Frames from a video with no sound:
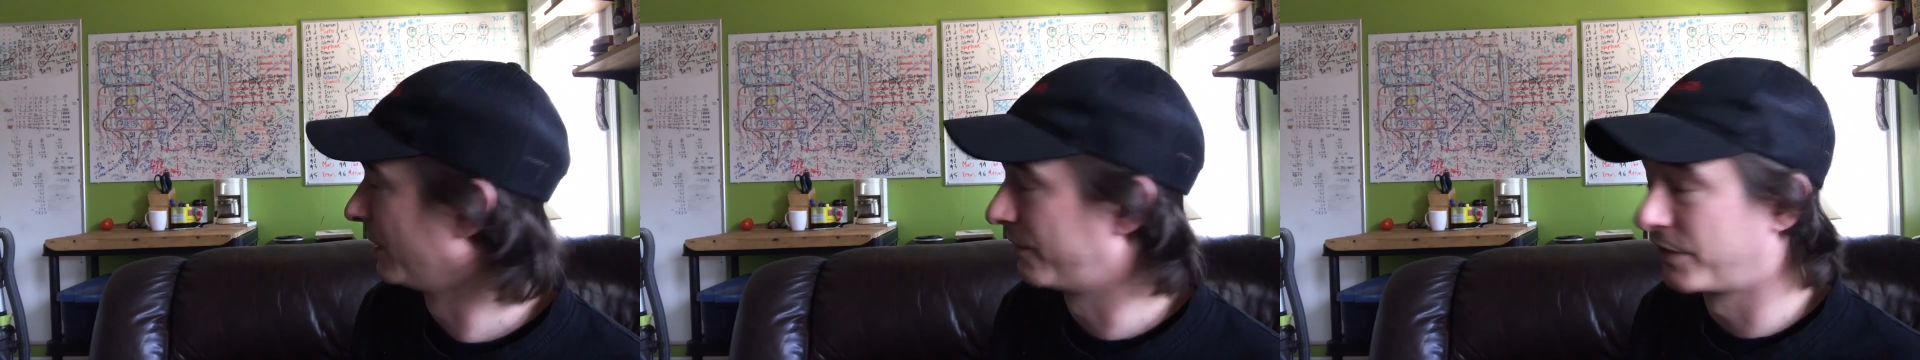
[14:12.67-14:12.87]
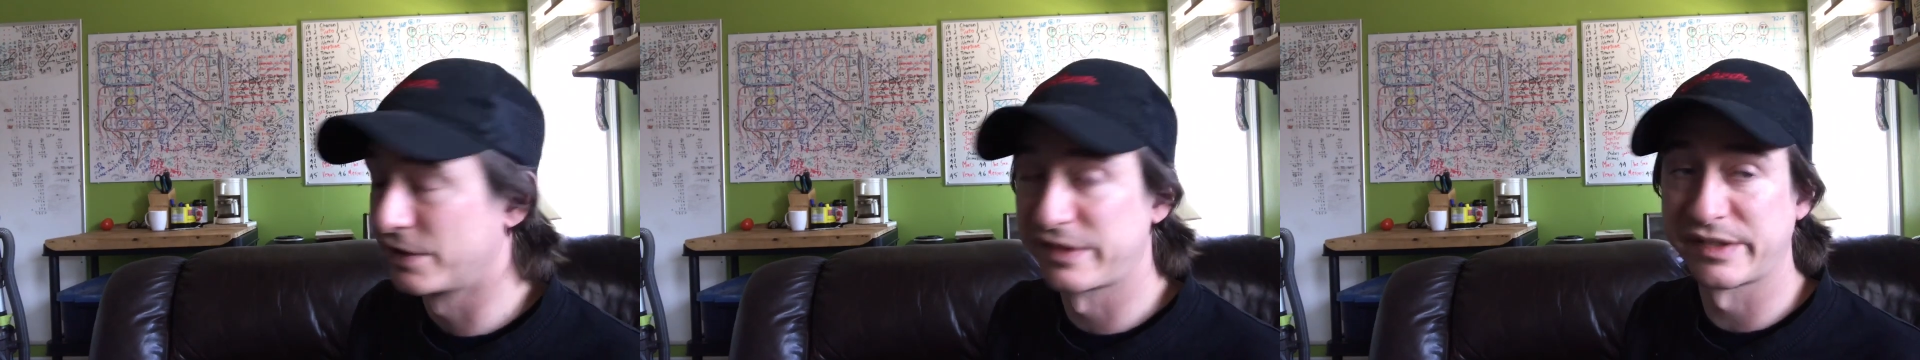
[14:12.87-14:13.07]

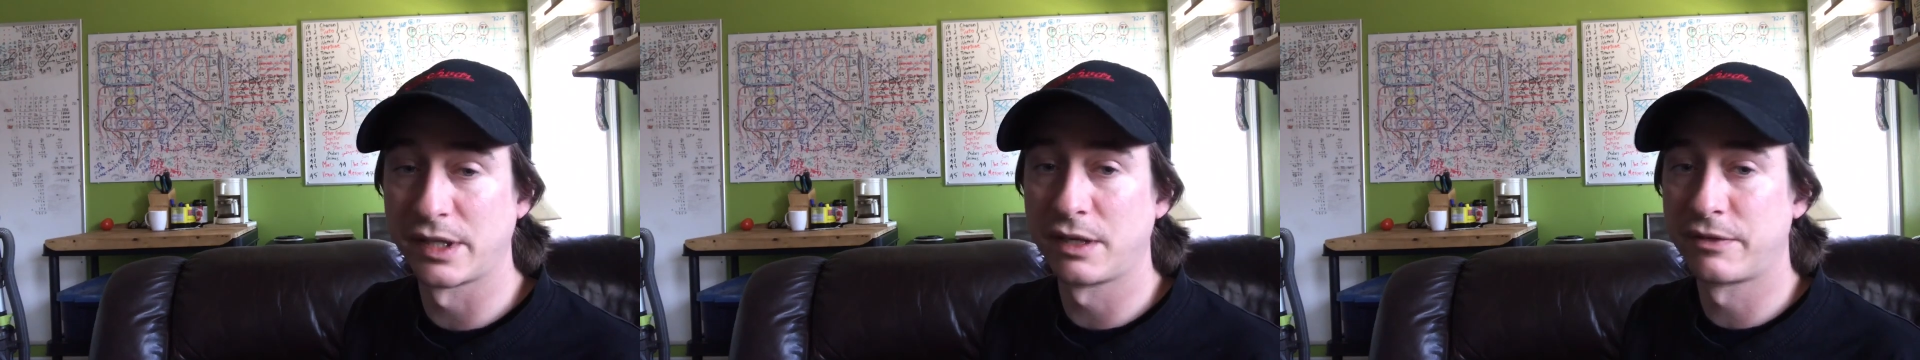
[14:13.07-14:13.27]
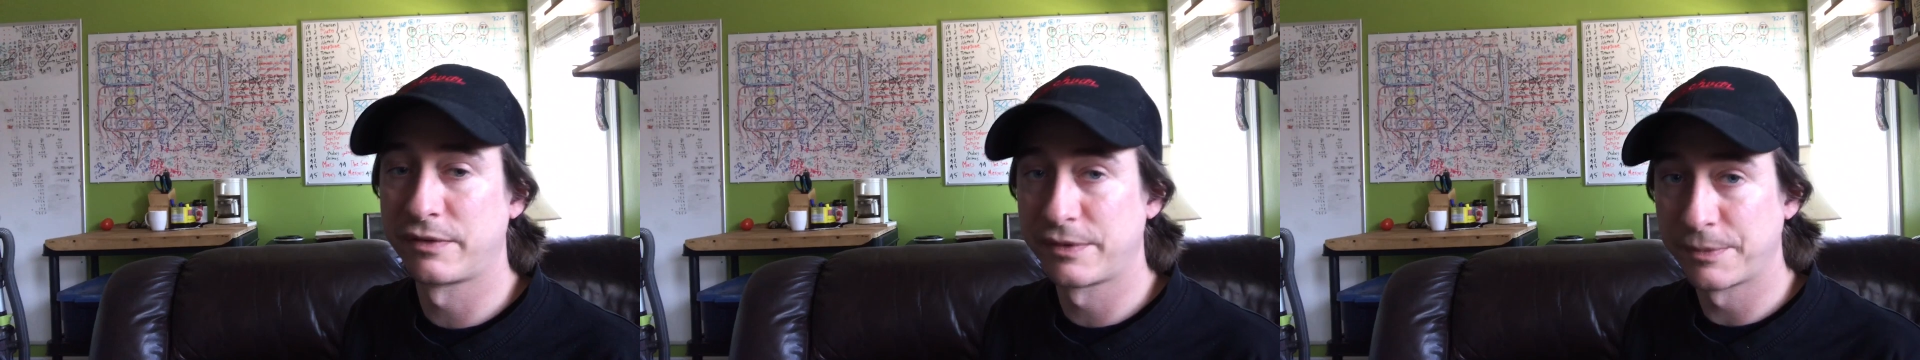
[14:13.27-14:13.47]
think for
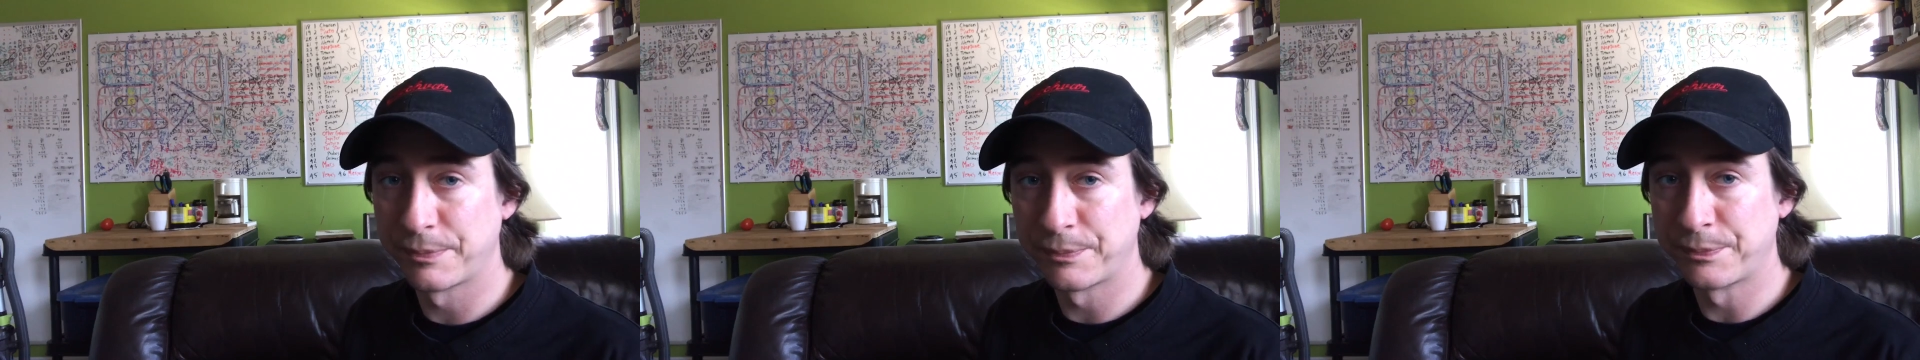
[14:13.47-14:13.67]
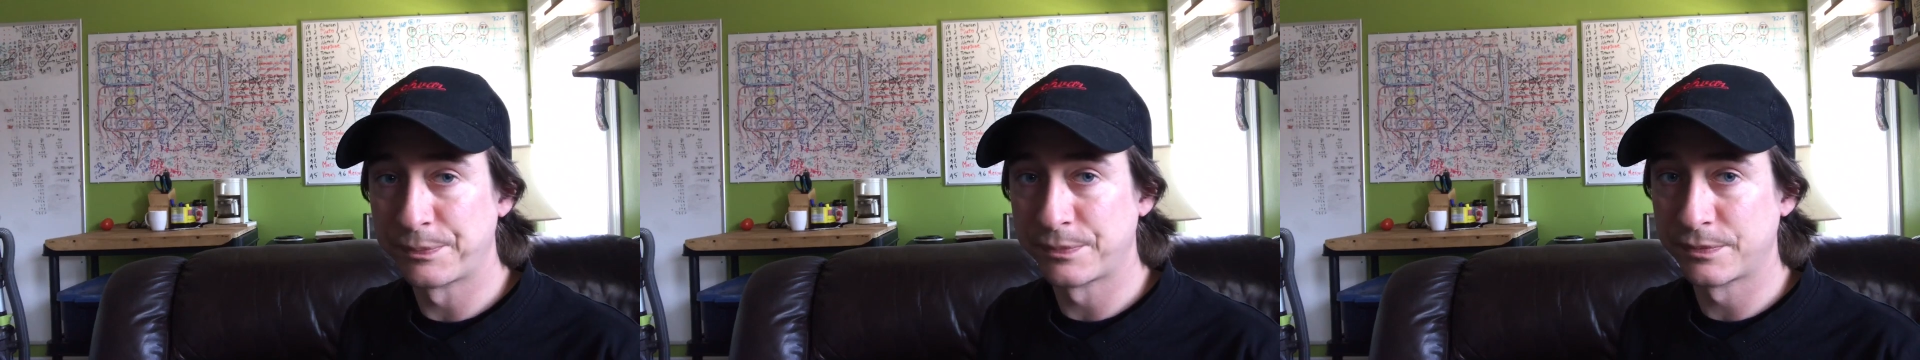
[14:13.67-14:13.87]
yourself.
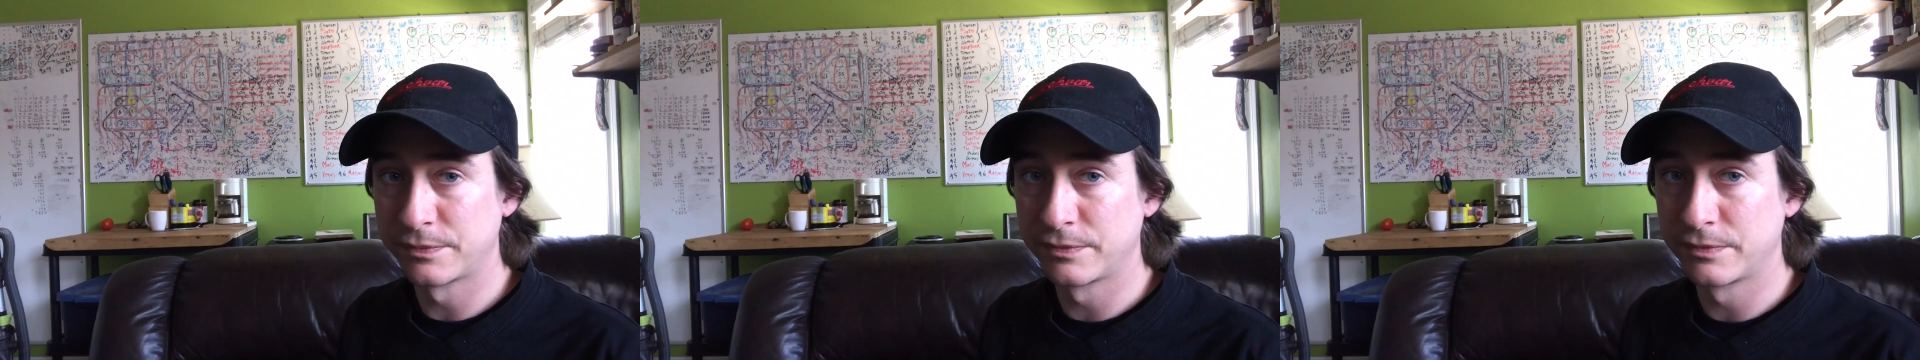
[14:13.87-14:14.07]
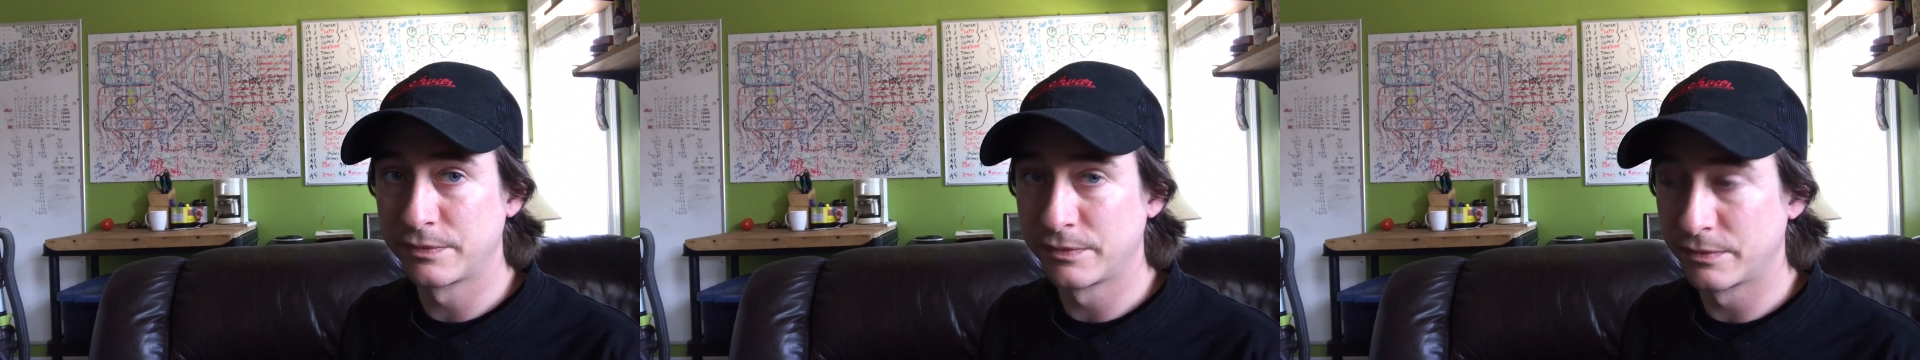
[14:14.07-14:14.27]

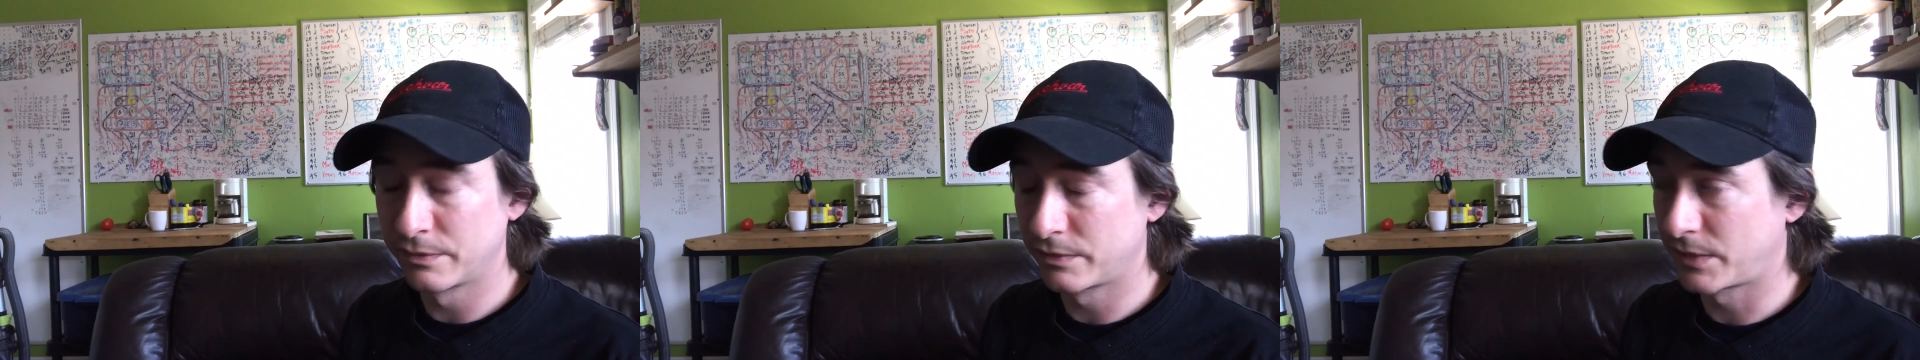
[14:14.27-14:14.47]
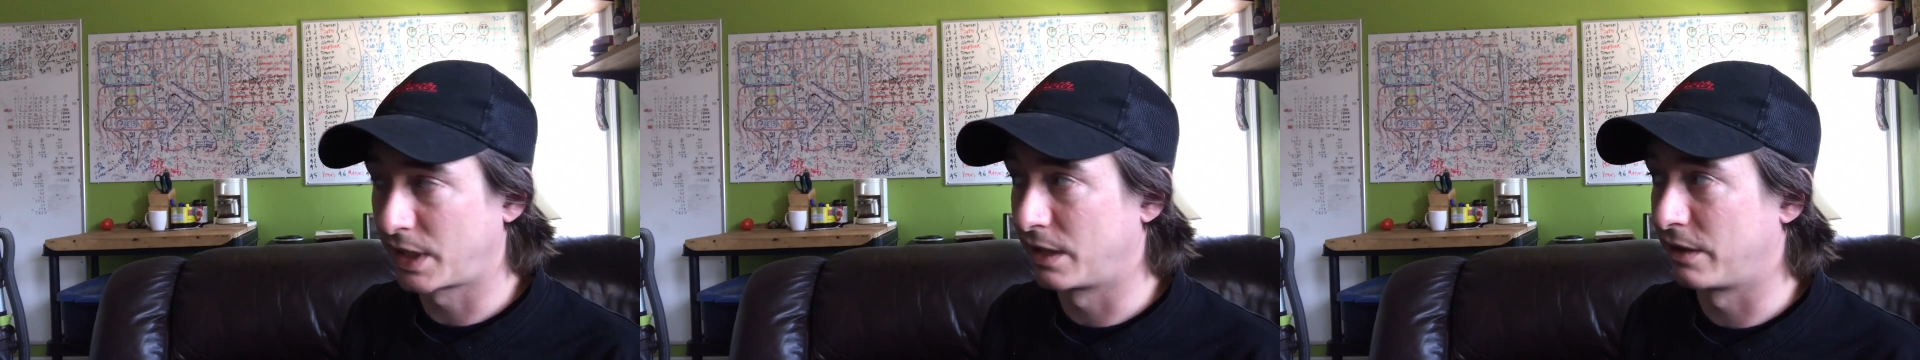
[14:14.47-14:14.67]

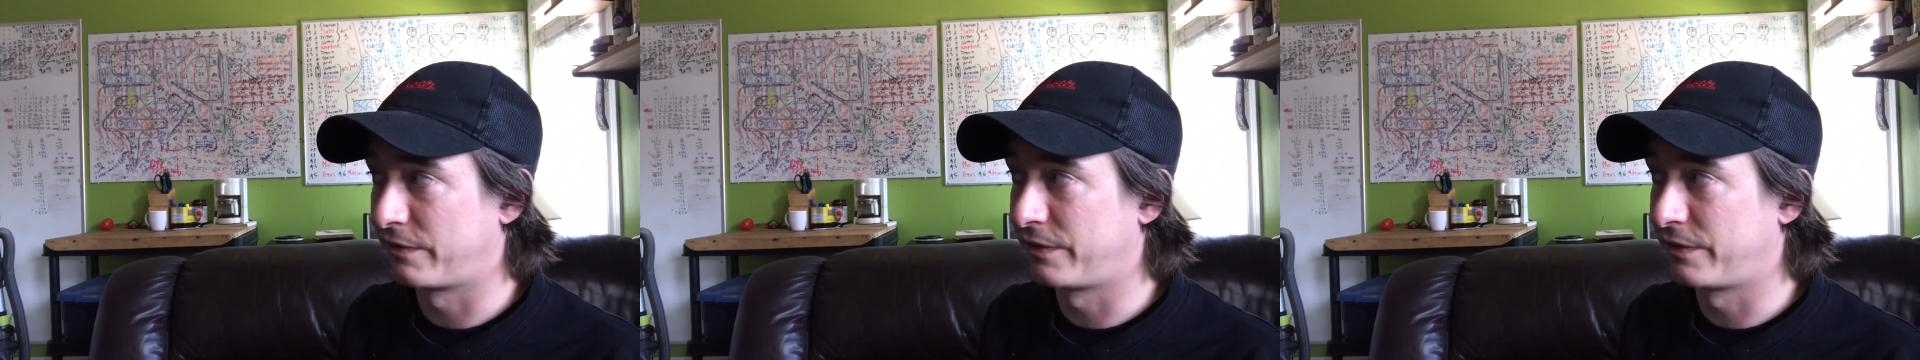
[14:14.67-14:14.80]
Kind